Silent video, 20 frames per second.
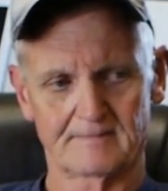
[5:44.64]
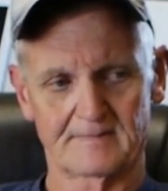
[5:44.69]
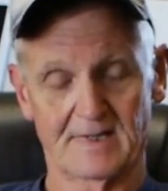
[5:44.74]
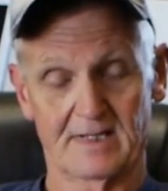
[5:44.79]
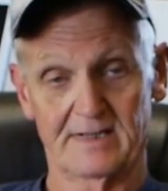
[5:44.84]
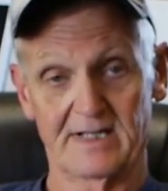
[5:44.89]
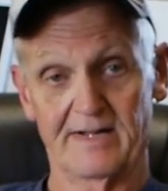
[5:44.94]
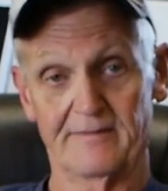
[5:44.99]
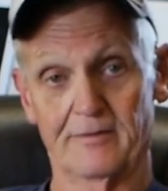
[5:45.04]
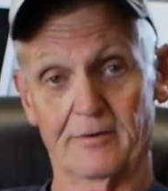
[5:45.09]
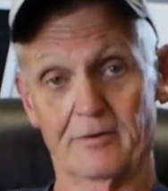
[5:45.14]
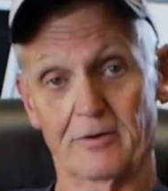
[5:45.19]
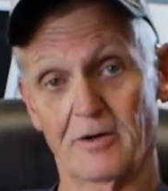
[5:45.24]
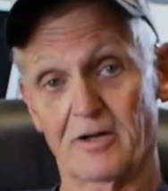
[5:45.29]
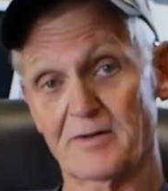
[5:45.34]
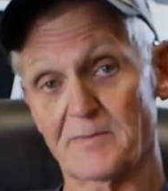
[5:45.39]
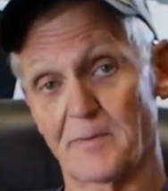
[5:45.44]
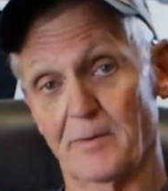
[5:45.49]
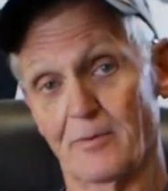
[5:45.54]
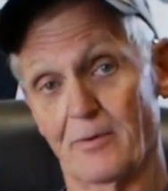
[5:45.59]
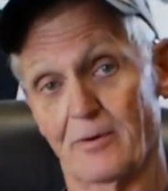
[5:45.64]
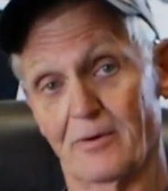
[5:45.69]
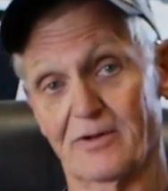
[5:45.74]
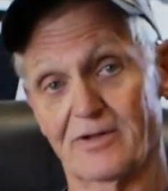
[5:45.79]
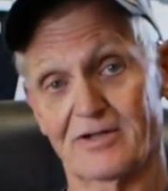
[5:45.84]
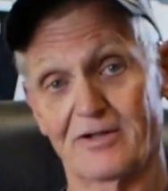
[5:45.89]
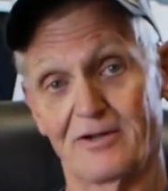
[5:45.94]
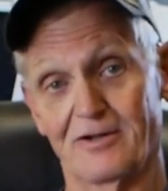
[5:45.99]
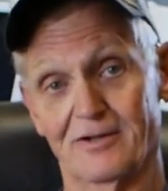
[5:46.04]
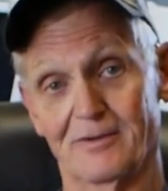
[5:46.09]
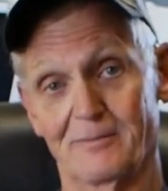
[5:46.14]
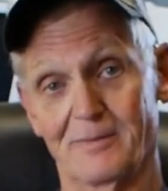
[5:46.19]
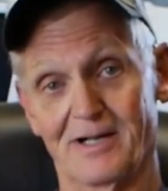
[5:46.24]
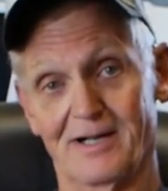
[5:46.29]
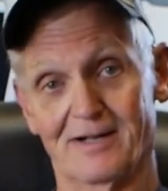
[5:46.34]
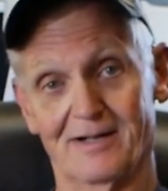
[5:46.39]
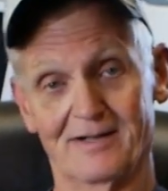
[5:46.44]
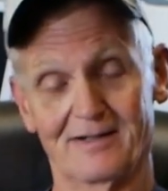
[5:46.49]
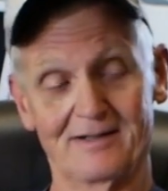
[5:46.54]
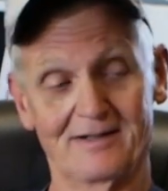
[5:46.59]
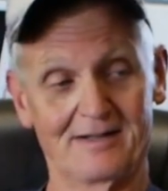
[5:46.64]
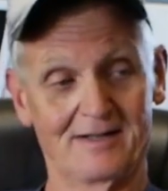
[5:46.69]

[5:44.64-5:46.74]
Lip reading: David Crosby wrote a song about it.